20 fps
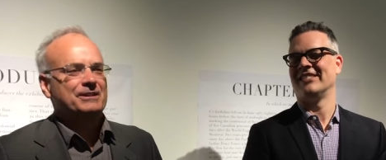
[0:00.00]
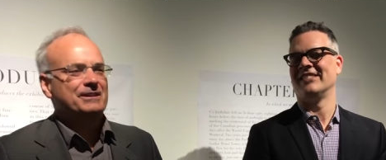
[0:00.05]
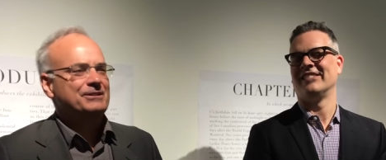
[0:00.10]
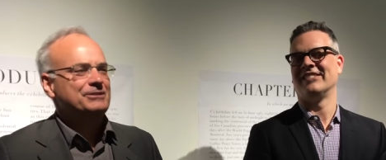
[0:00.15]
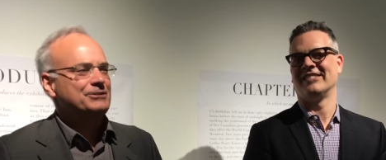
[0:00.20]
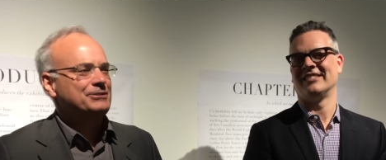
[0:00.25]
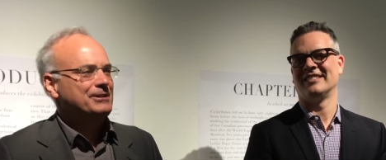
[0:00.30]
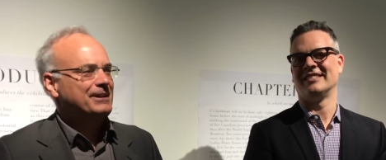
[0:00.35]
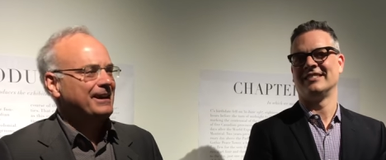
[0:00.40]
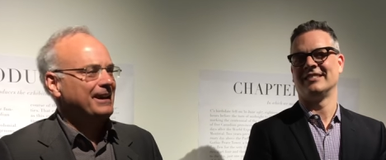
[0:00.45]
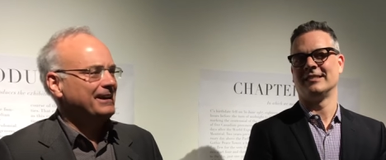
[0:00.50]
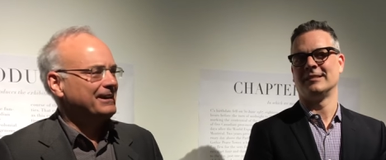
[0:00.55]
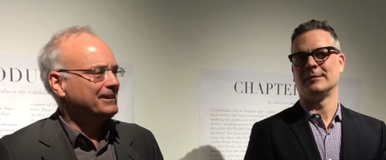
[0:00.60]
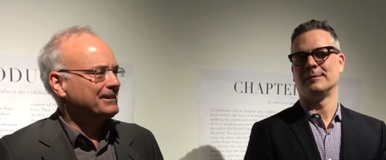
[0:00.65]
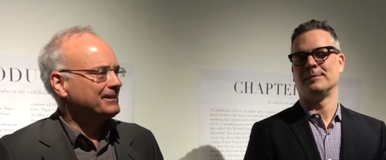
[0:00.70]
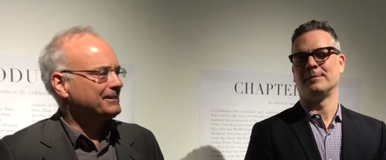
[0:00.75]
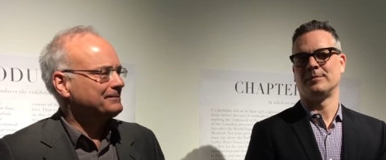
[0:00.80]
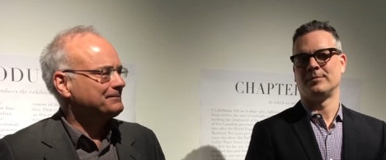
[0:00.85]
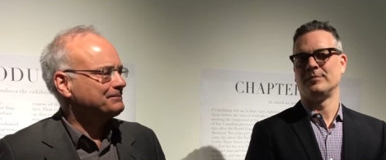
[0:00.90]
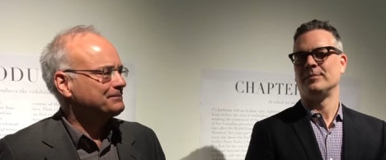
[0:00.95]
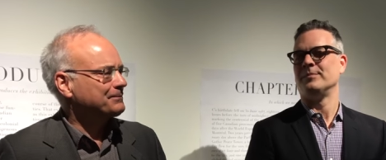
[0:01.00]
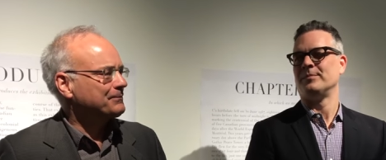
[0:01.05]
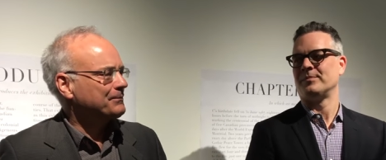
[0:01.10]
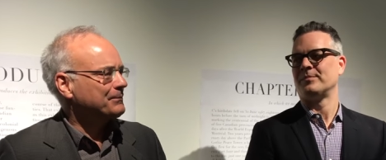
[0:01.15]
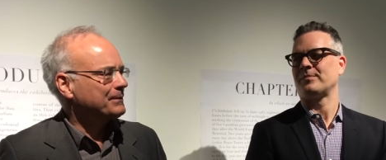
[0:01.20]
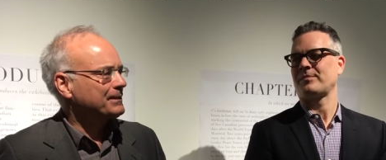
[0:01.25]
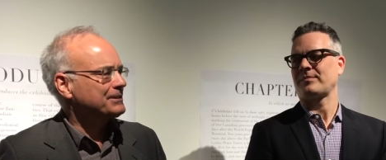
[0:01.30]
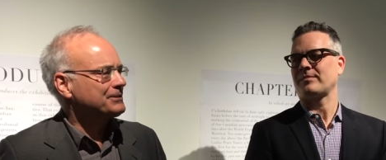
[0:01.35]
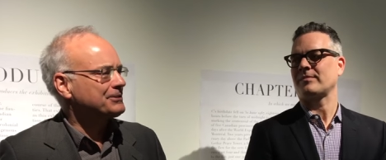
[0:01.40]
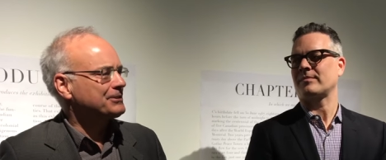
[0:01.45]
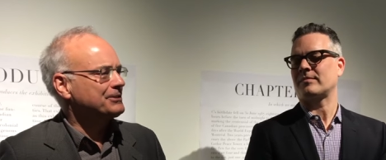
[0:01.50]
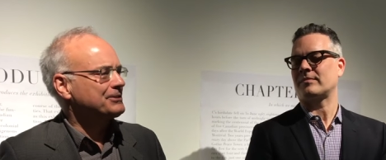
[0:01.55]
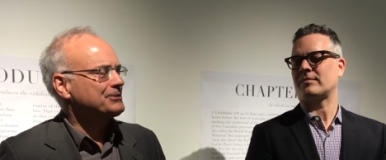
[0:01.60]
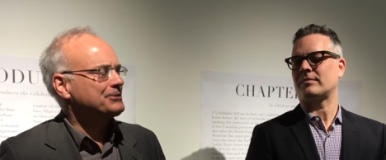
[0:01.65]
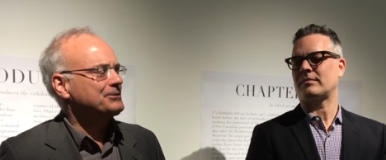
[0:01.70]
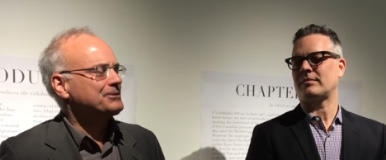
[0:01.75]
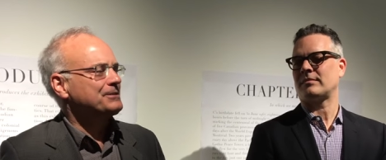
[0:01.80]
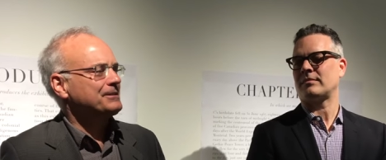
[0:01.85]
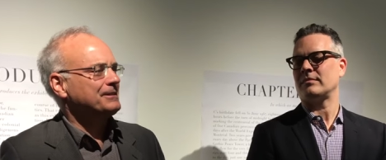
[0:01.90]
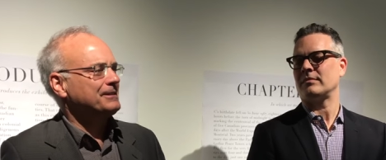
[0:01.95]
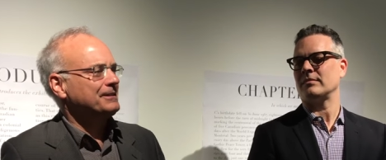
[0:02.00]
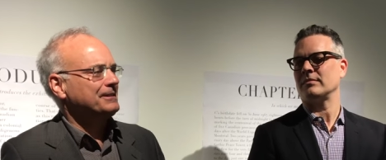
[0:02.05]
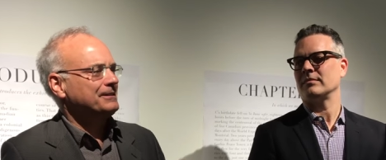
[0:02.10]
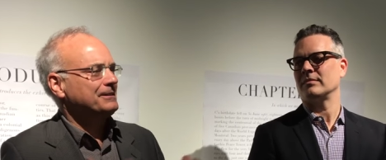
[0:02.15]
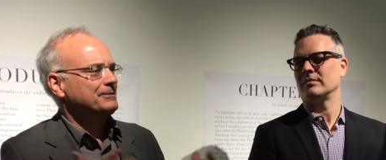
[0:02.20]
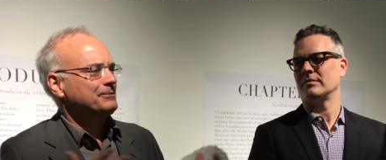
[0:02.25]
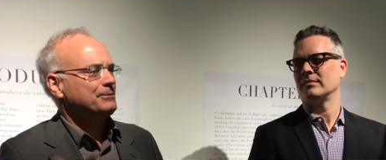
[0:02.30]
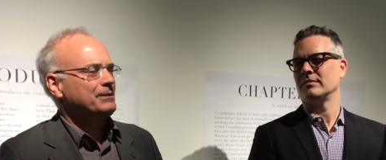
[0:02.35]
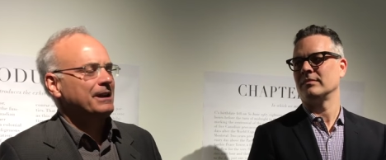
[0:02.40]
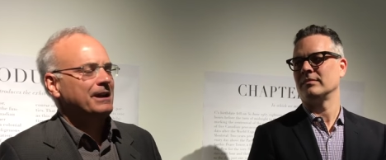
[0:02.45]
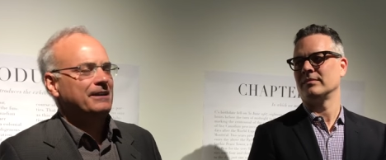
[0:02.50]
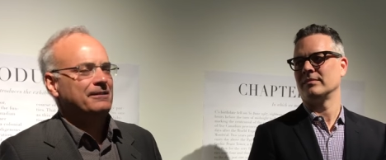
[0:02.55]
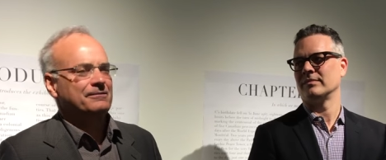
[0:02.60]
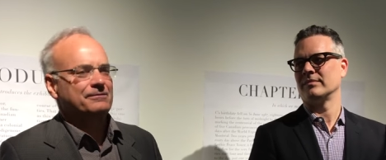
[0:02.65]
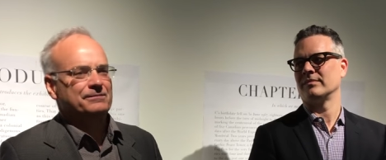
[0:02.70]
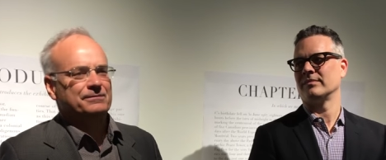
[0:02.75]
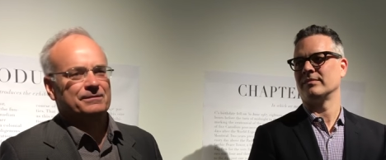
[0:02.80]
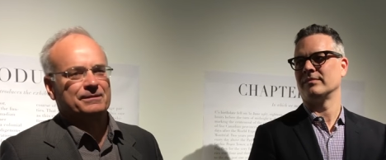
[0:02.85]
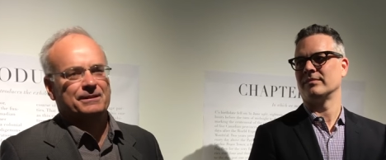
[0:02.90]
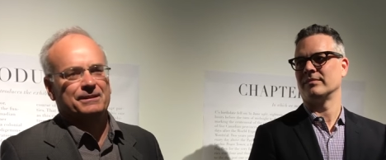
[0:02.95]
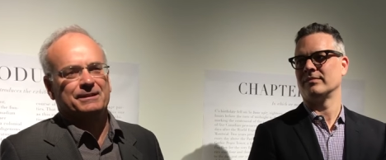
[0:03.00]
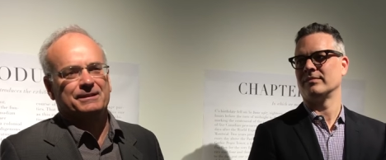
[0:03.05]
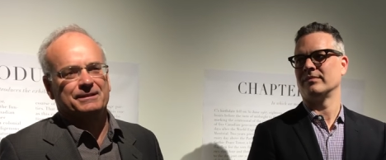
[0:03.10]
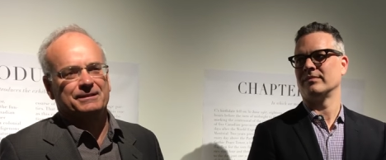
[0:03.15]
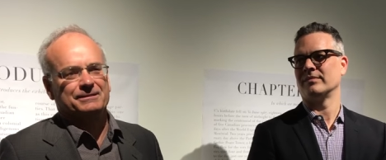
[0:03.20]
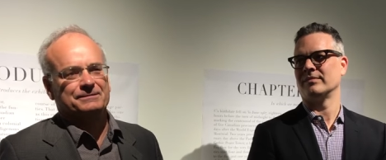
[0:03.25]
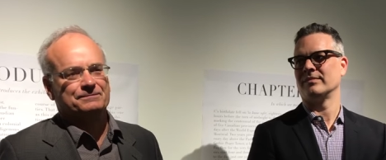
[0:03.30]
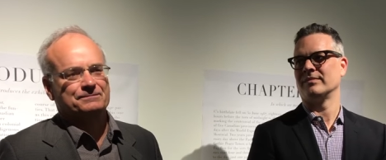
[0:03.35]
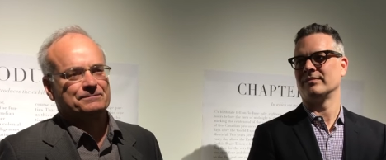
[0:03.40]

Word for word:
Speaker 1: This is Canada. This is, uh, we have, uh,